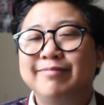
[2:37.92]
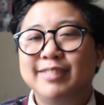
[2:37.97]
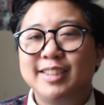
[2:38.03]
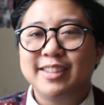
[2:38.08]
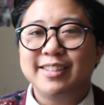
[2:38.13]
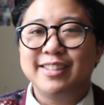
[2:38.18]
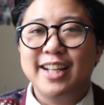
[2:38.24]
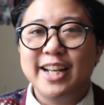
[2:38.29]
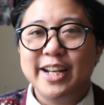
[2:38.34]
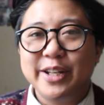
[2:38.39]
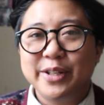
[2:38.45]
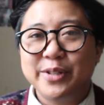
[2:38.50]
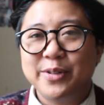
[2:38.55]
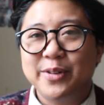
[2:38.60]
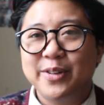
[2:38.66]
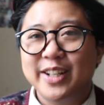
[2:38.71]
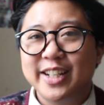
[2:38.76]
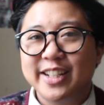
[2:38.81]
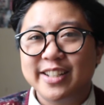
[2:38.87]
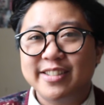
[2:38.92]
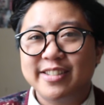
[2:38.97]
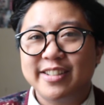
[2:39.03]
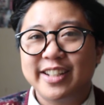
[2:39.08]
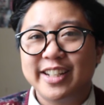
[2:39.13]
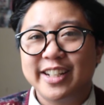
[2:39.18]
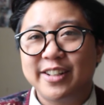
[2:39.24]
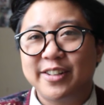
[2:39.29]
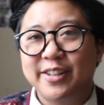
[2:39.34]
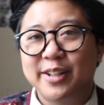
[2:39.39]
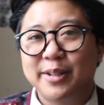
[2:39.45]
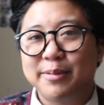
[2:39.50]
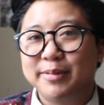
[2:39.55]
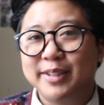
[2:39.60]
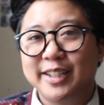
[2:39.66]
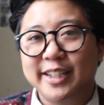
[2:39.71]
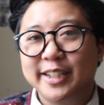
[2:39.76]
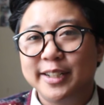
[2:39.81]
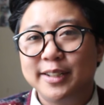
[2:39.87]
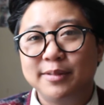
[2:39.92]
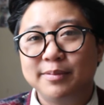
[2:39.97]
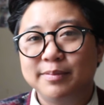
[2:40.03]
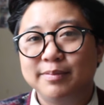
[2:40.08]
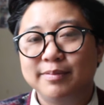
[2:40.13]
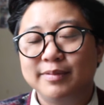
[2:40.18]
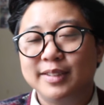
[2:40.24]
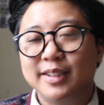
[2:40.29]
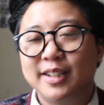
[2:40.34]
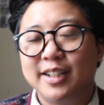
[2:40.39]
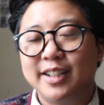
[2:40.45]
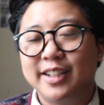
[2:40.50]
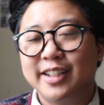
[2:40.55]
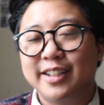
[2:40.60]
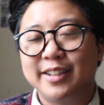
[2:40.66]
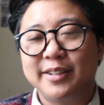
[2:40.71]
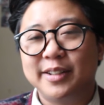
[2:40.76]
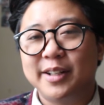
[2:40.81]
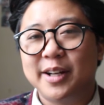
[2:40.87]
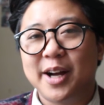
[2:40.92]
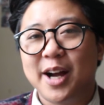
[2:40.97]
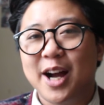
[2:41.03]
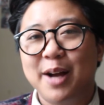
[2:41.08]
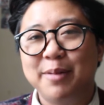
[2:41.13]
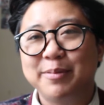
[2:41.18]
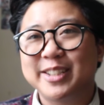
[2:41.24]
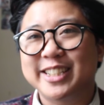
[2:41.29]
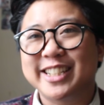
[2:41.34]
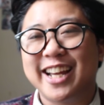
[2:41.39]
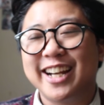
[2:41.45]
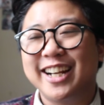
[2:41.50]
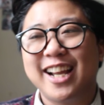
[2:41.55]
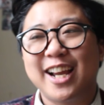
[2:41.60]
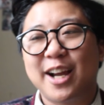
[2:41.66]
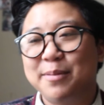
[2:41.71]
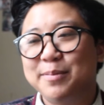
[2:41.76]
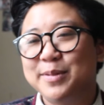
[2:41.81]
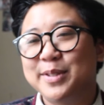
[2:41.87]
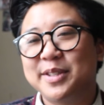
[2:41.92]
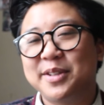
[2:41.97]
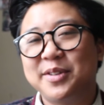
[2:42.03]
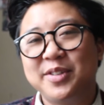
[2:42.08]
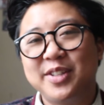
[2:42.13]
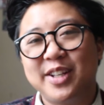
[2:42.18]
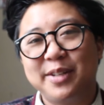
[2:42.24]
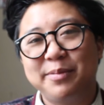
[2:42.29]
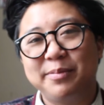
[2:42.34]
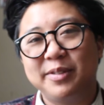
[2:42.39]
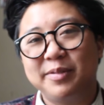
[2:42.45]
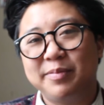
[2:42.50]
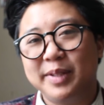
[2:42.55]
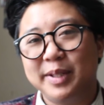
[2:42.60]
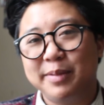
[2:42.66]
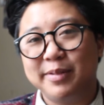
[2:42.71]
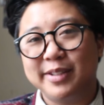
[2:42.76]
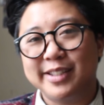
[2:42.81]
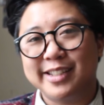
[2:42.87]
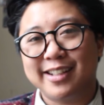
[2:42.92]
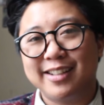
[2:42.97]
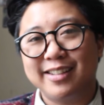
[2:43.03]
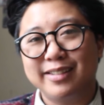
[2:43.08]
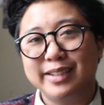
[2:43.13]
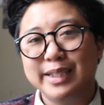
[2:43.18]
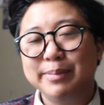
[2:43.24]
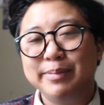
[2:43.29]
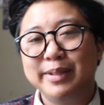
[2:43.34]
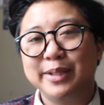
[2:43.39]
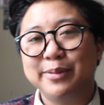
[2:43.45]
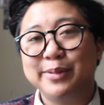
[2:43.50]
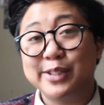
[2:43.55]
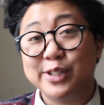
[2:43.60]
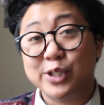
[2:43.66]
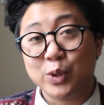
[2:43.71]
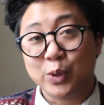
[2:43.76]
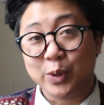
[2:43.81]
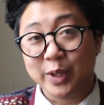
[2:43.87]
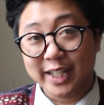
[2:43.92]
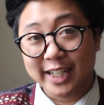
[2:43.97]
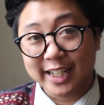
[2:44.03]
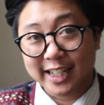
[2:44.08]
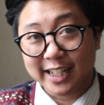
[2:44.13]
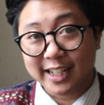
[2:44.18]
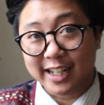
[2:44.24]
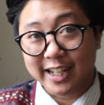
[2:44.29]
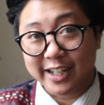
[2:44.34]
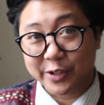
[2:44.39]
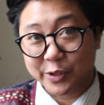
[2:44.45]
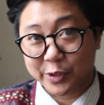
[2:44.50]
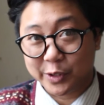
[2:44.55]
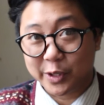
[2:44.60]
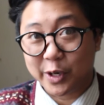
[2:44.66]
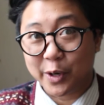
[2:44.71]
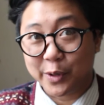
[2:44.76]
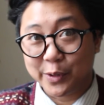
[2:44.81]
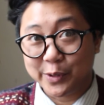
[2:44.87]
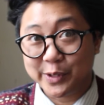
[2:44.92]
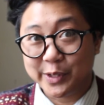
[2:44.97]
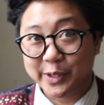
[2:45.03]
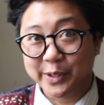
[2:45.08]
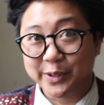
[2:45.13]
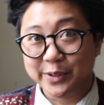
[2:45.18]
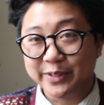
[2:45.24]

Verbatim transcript: "The ladies' toilets are here," and I'm like, I, I'm just kind of like I'm so done with people telling me which toilet I should go to.